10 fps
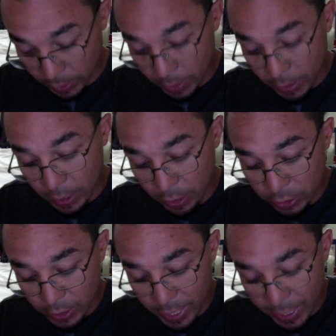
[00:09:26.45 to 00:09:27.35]
Now you
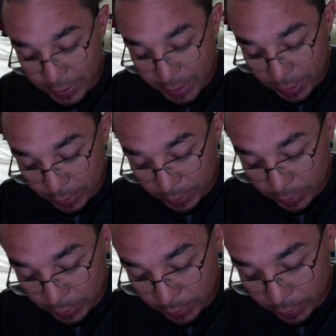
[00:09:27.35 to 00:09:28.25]
can
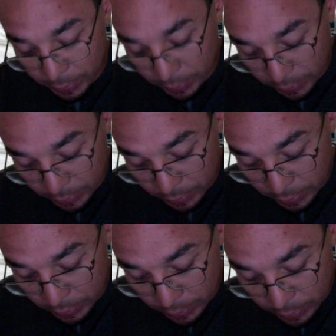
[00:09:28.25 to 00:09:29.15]
technically
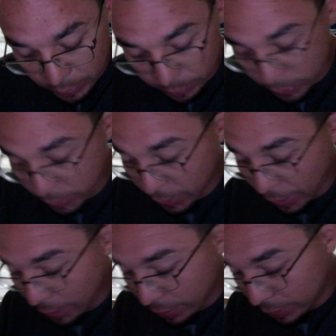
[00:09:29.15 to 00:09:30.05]
put
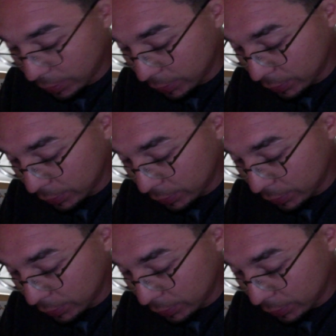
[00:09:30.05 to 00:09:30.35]
that